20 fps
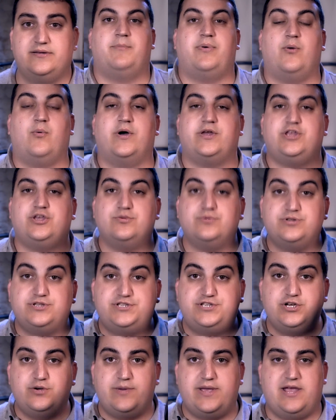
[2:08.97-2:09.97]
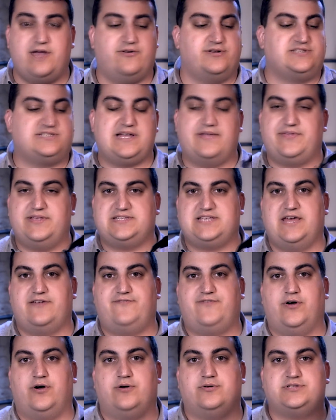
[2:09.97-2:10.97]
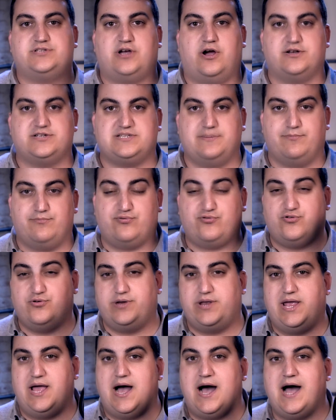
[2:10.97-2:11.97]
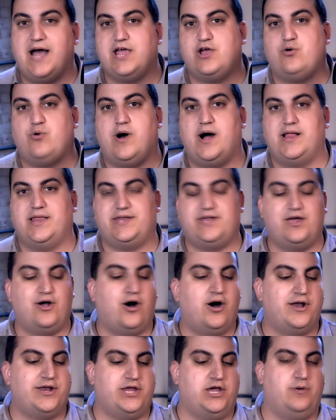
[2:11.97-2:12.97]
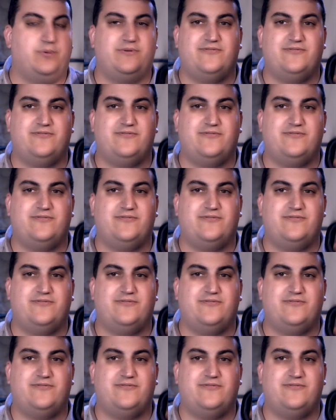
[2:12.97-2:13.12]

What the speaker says: But what you do hear inside these headphones are some pretty high quality audio.